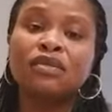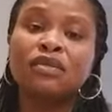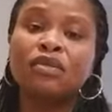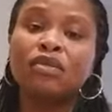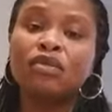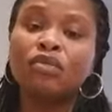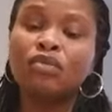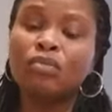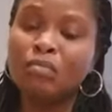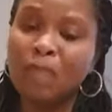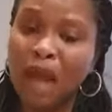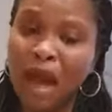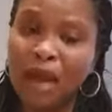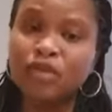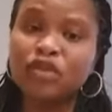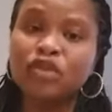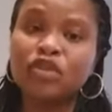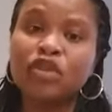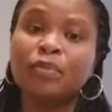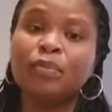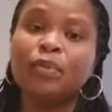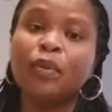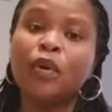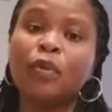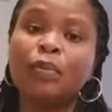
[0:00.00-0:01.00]
mount to
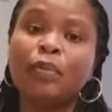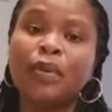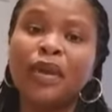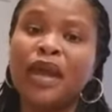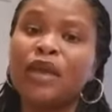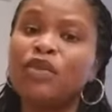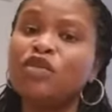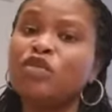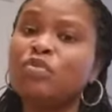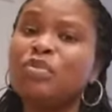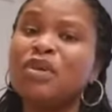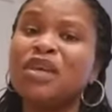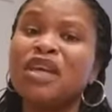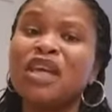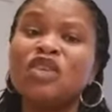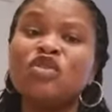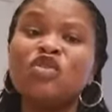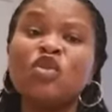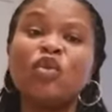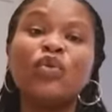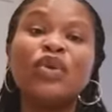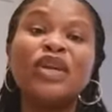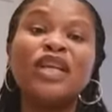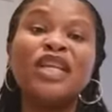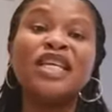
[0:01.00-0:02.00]
the pulpit and you begin
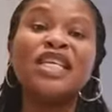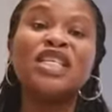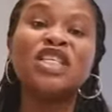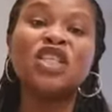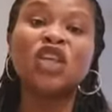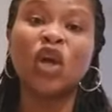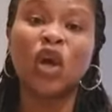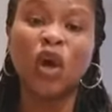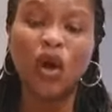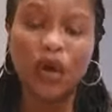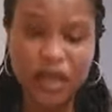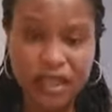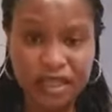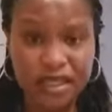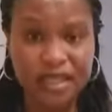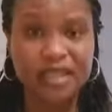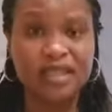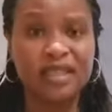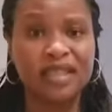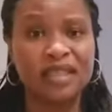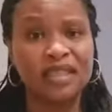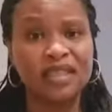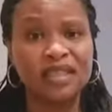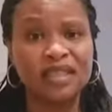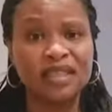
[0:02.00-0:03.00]
to release
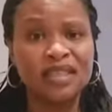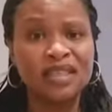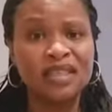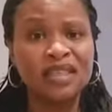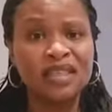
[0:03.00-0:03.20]
curses.